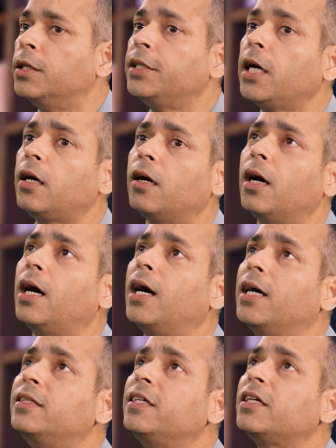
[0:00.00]
Yeah,
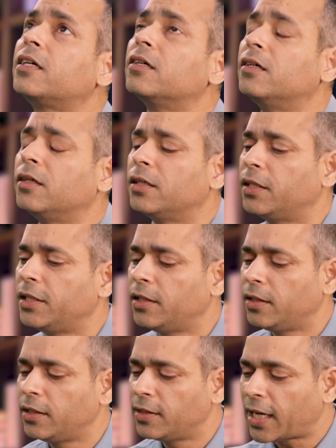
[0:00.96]
I think
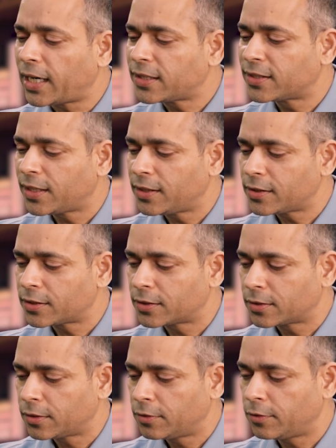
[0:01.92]
in that
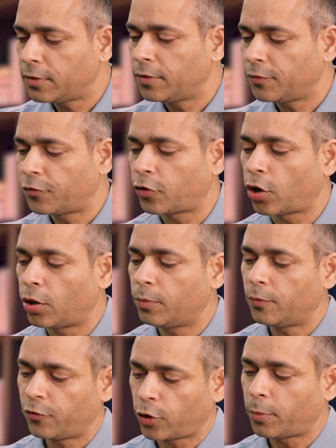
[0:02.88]
sense,
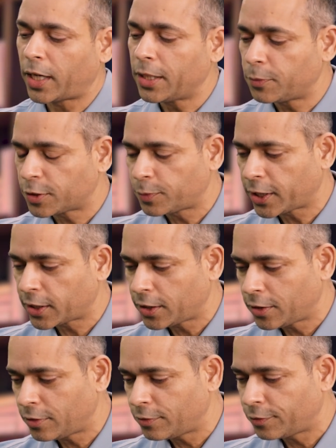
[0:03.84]
from my
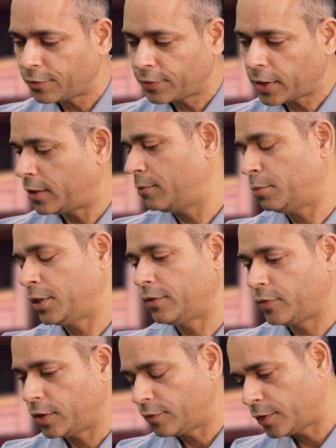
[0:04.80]
perspective and
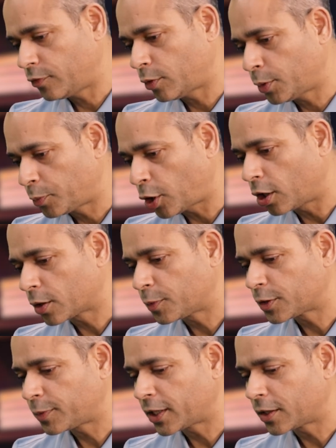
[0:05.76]
even from a product
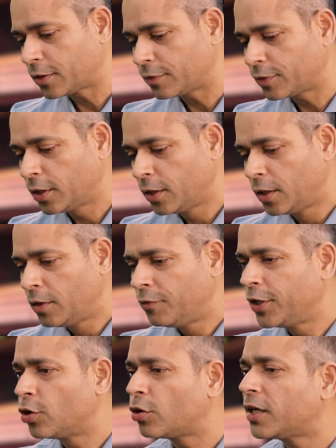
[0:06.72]
perspective,
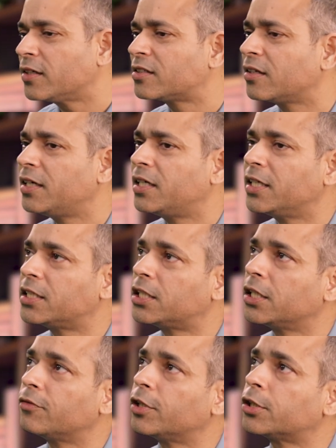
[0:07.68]
we don't necessarily
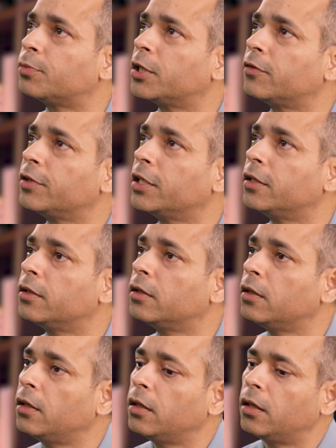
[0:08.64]
distinguish between
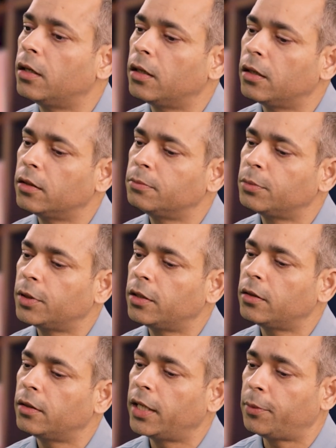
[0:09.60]

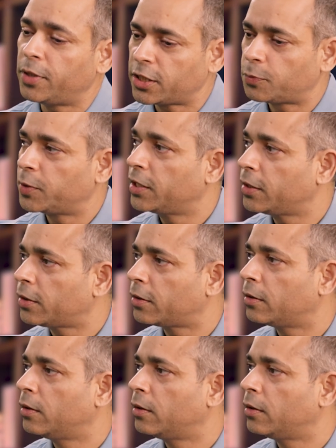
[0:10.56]
MSP